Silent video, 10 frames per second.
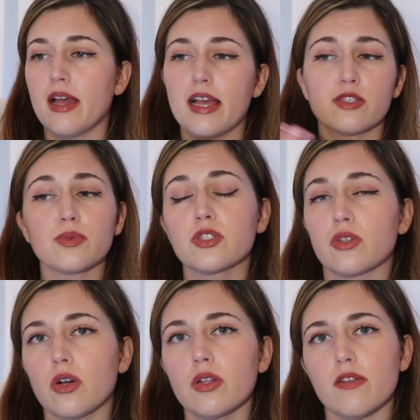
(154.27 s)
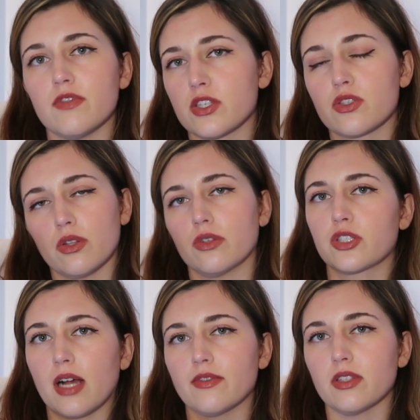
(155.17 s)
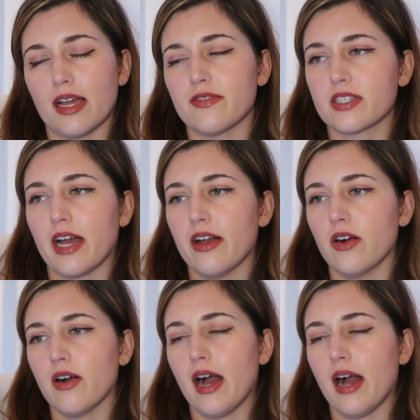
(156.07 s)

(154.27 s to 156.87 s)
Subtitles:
As a result of this solo travel lifestyle,